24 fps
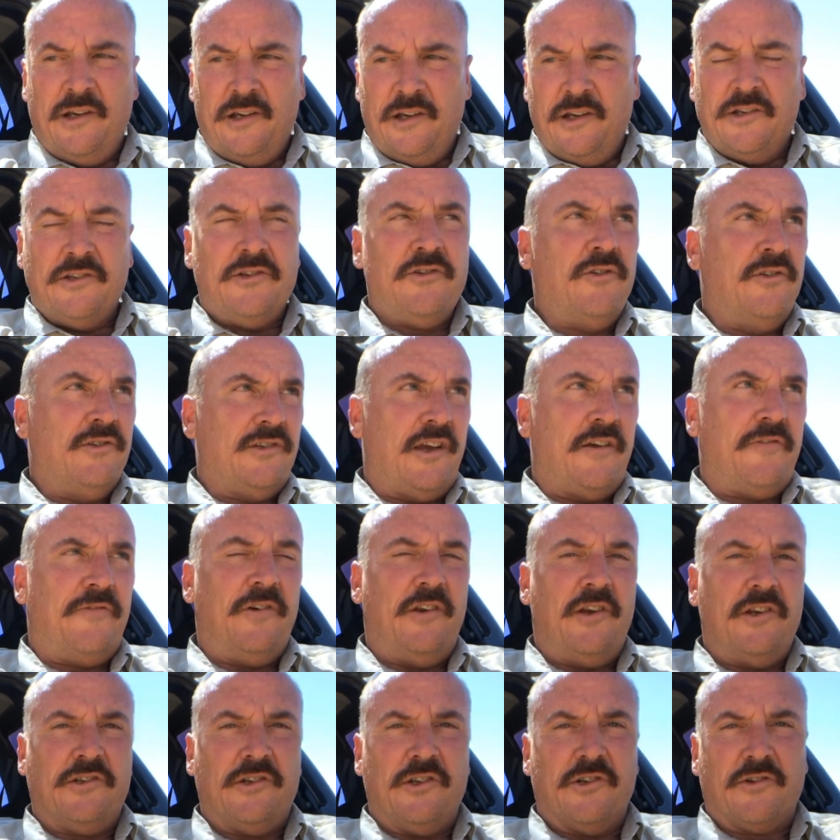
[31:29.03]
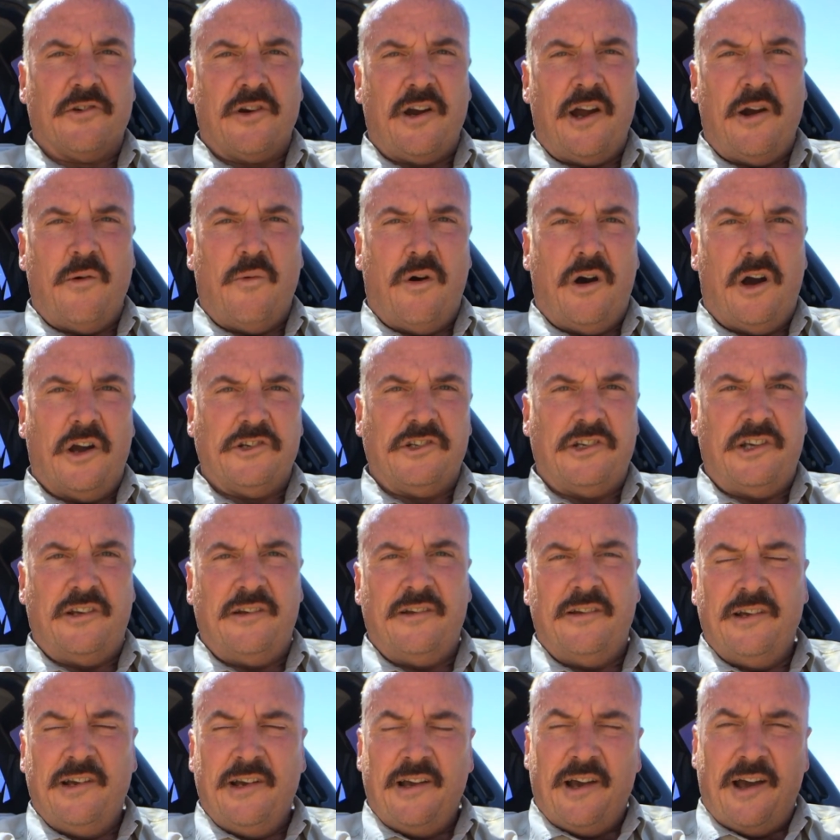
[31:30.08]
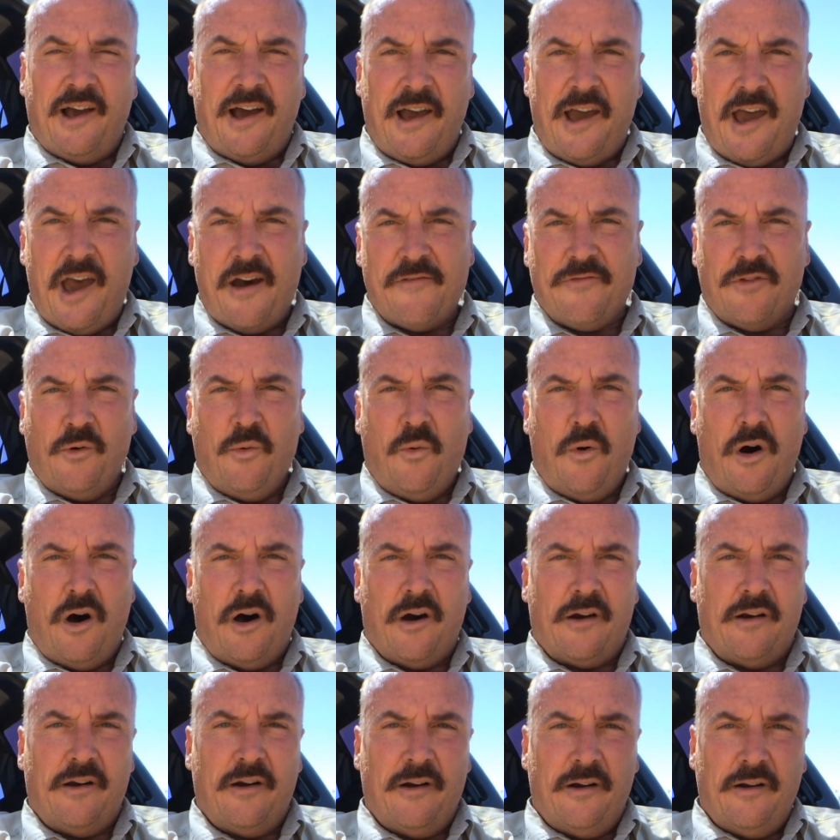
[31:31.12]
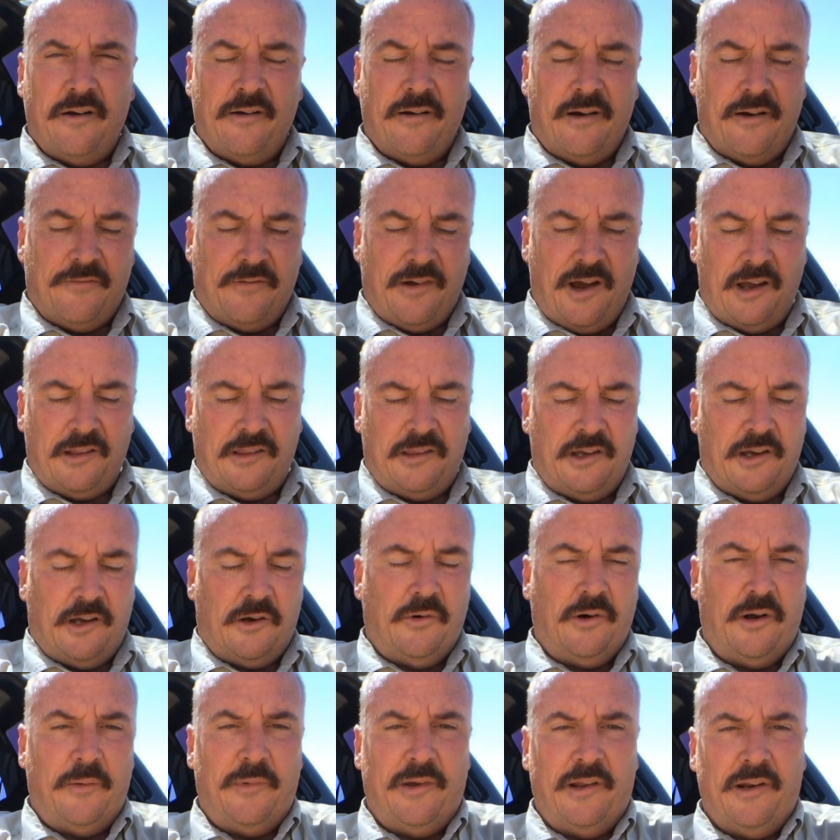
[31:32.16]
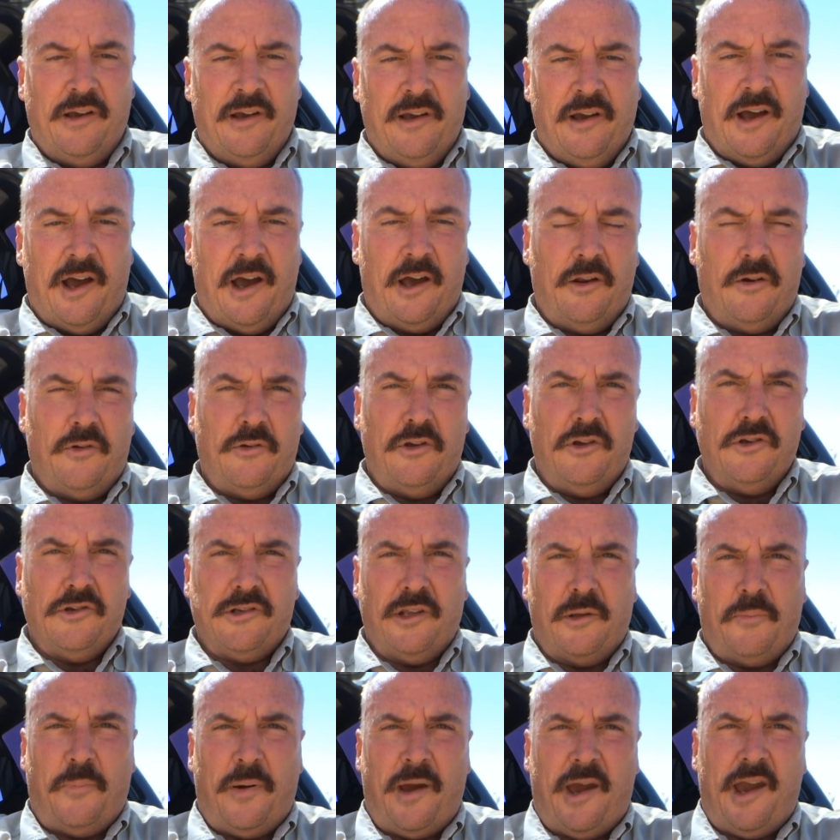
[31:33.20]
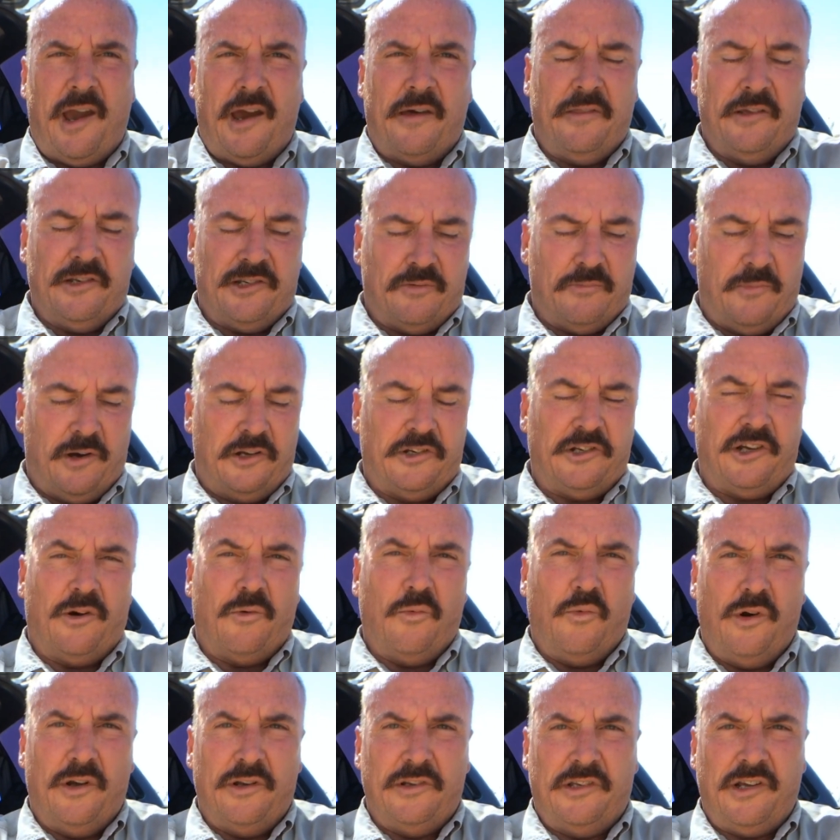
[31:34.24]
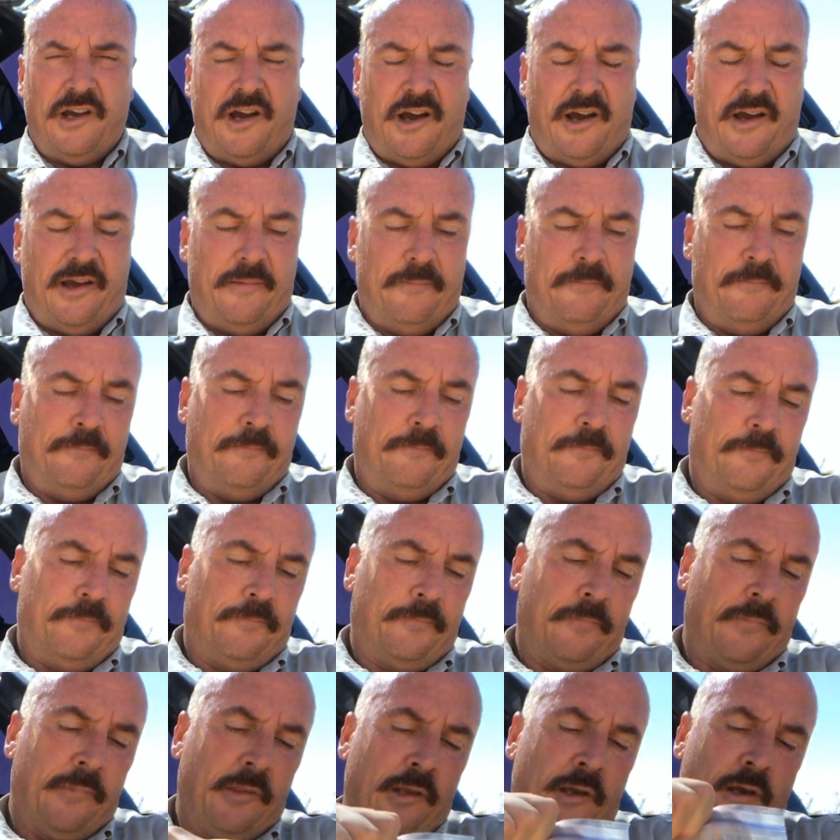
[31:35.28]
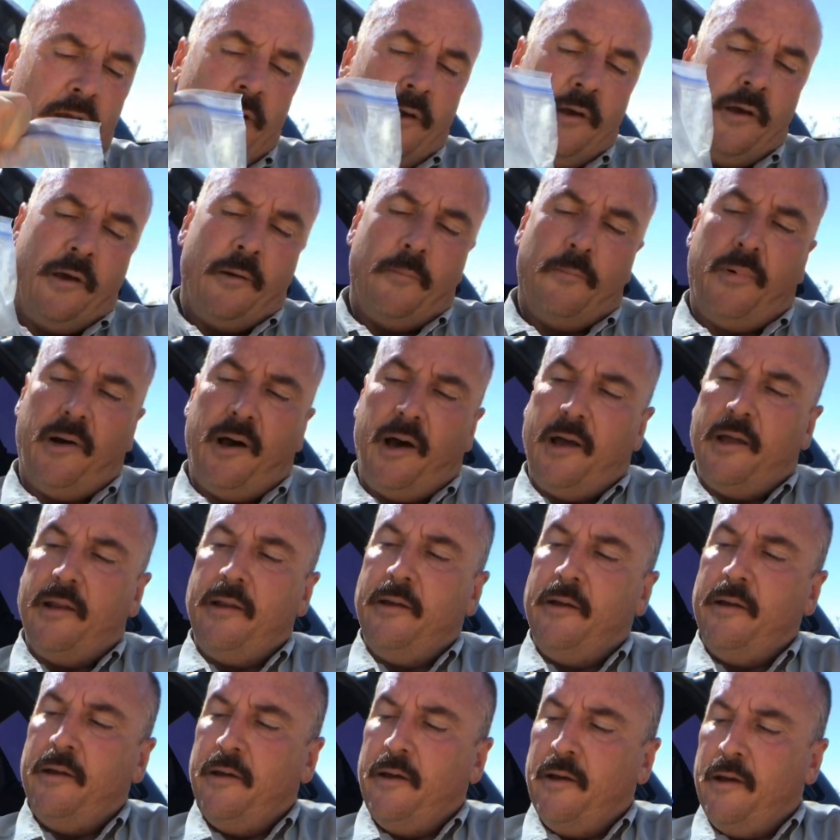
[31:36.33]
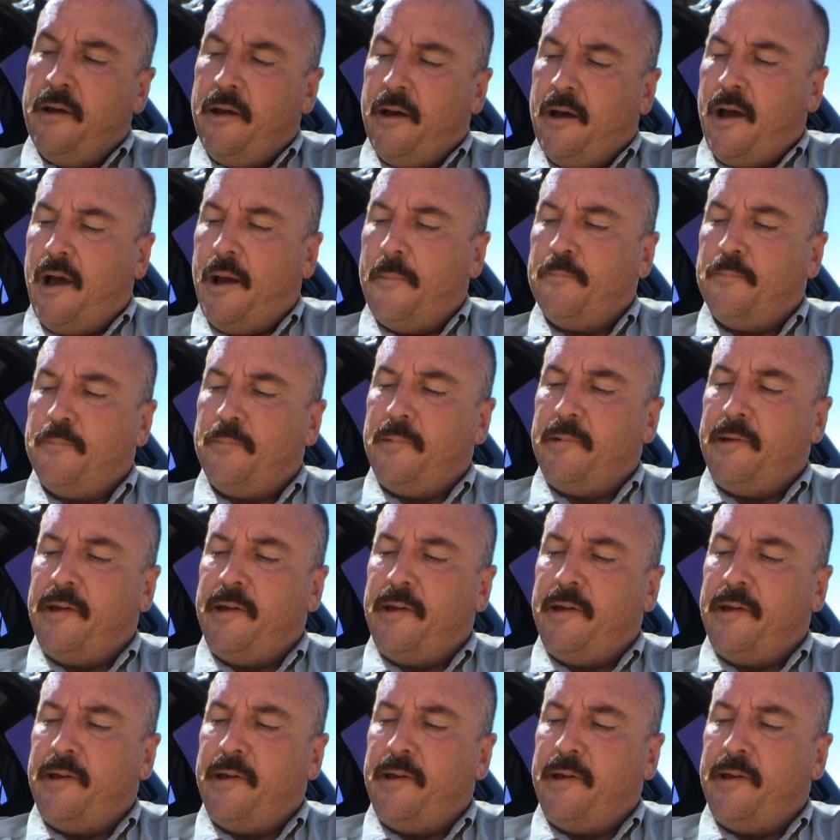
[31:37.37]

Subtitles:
As soon as I finish the dry washing, I have the water, I've got the equipment. I don't usually pan this much at one time, but I'm